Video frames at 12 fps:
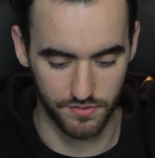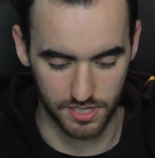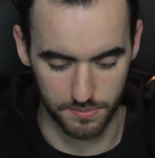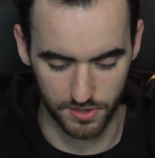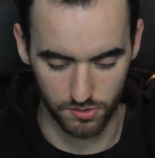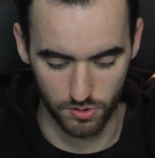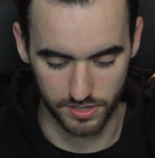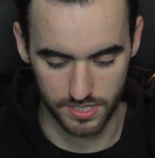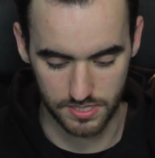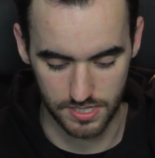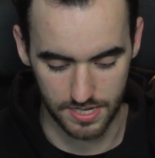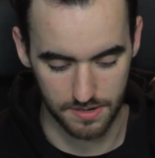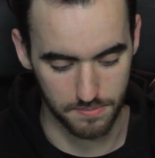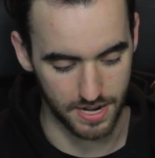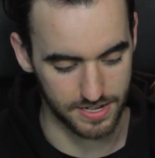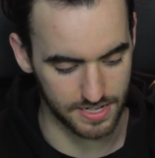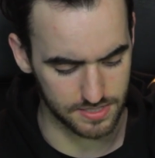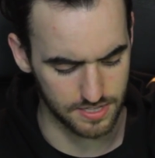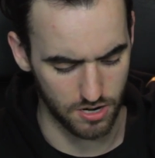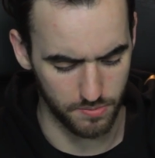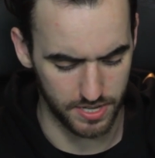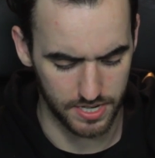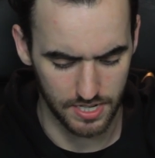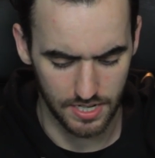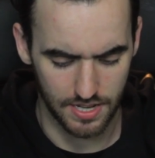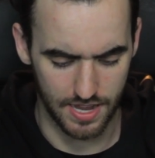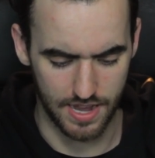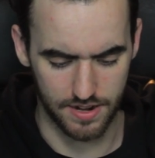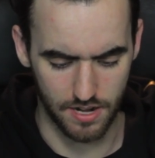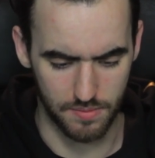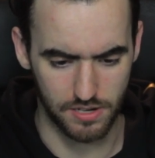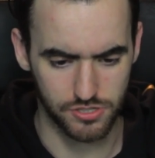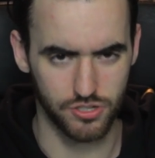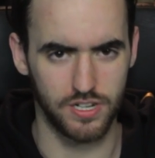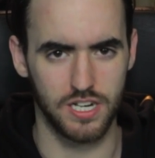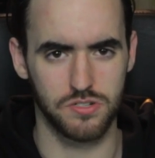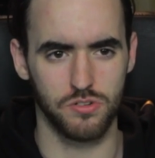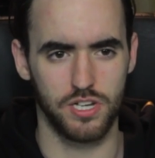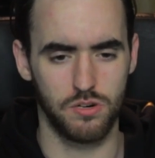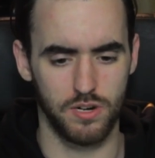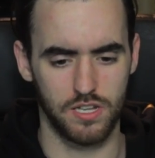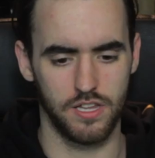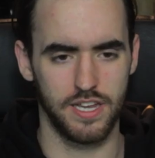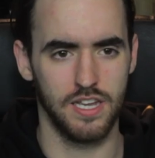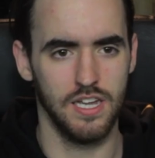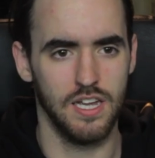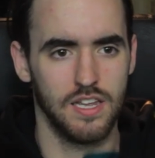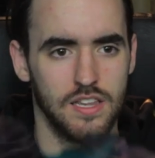definitely going to be throwing this in my next helmet, and I'll show you guys really quickly